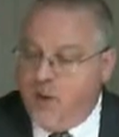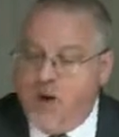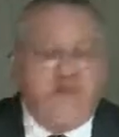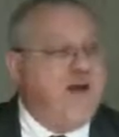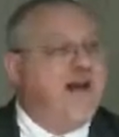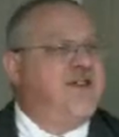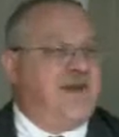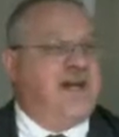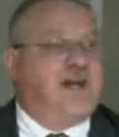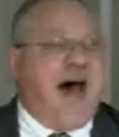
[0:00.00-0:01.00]
whether it
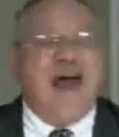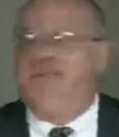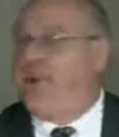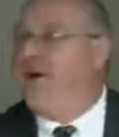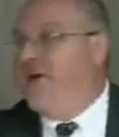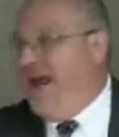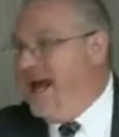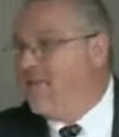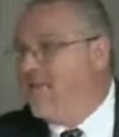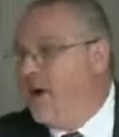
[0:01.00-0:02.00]
is a type of
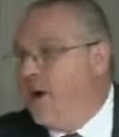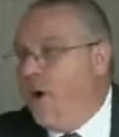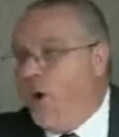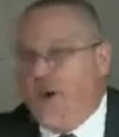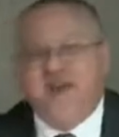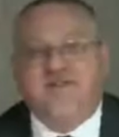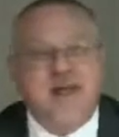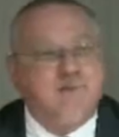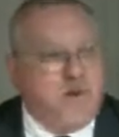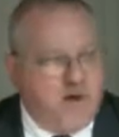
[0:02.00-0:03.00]
him, or a
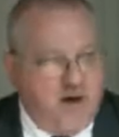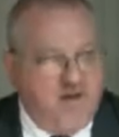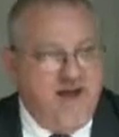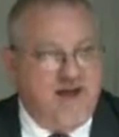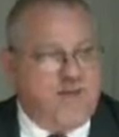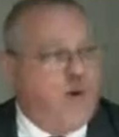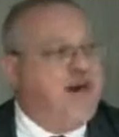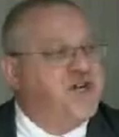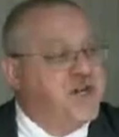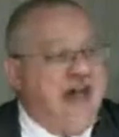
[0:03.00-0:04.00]
symbol of him,
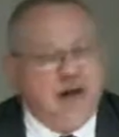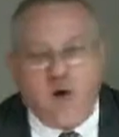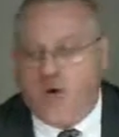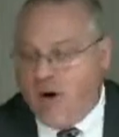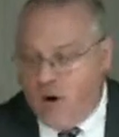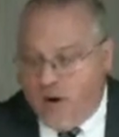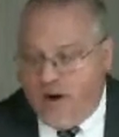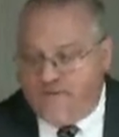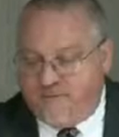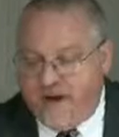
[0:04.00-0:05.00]
or a shadow,
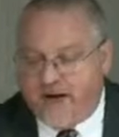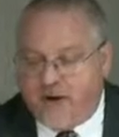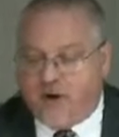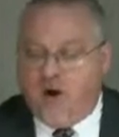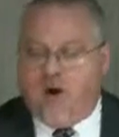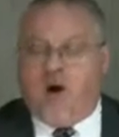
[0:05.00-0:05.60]
or a figure,